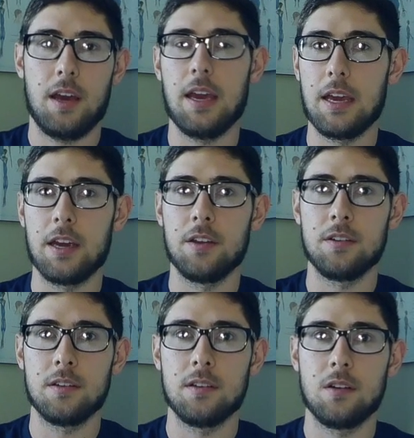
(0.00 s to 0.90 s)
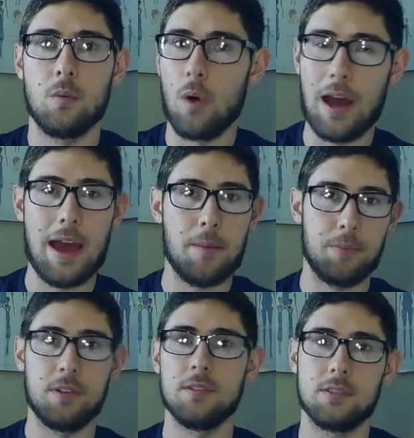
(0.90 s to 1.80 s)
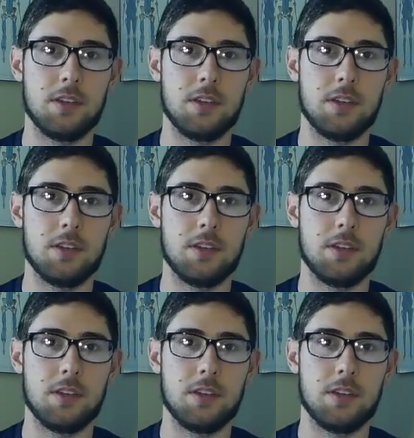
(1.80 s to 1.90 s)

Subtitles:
and what happens